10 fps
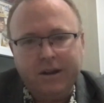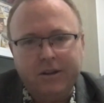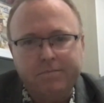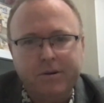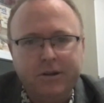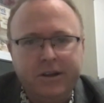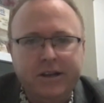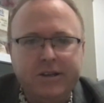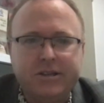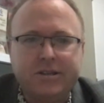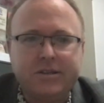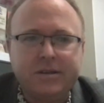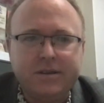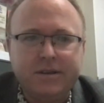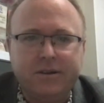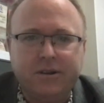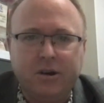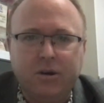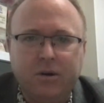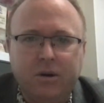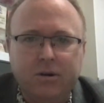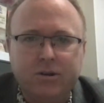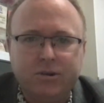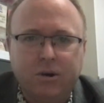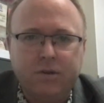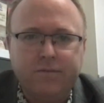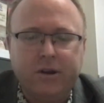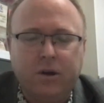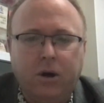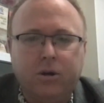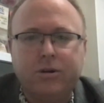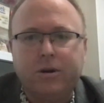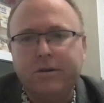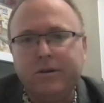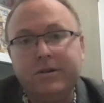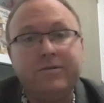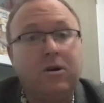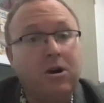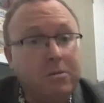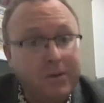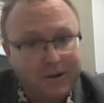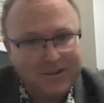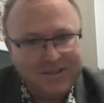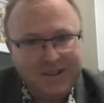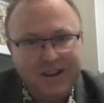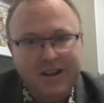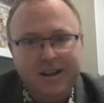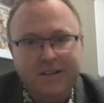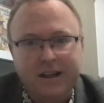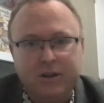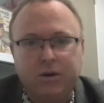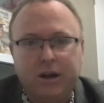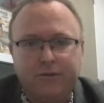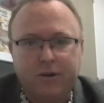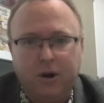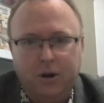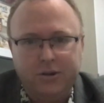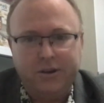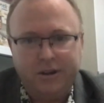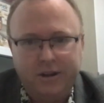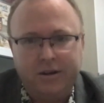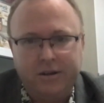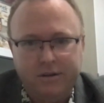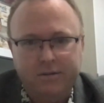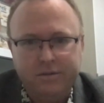police, you know, are sort of an alternative army. That's what I've called it in a